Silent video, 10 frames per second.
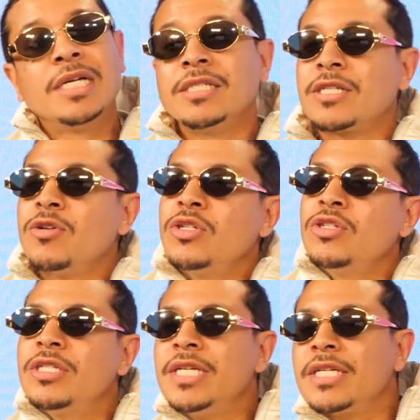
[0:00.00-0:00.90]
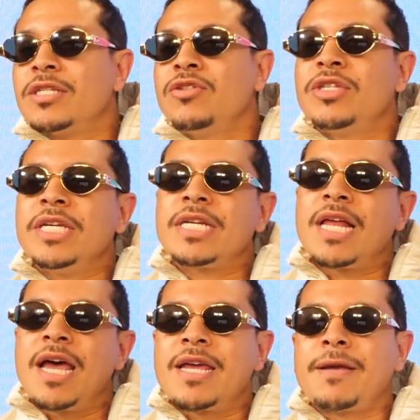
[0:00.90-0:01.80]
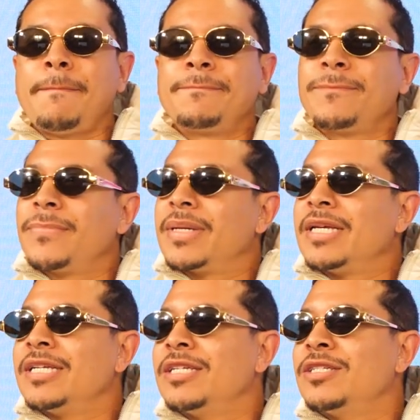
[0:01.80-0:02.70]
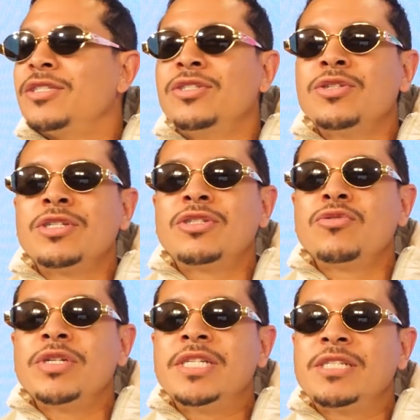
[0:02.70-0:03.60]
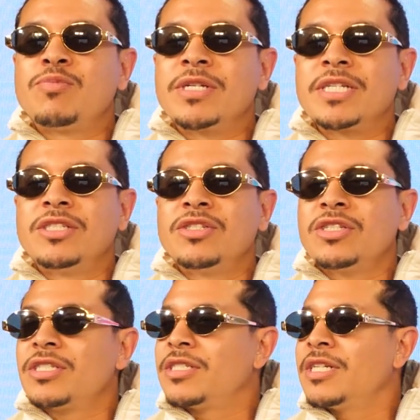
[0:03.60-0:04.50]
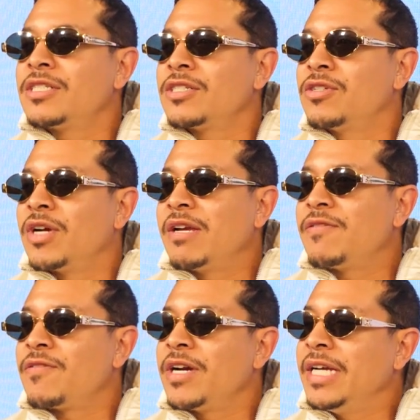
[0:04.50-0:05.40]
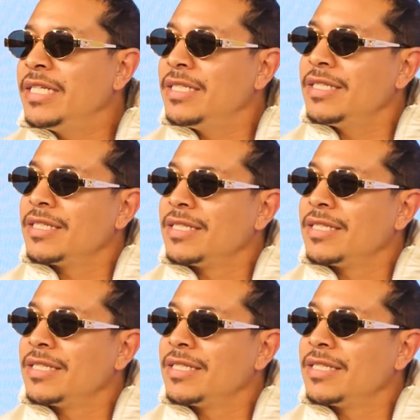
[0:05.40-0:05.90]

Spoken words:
so? Do you think like you're doing this because you're such a great friend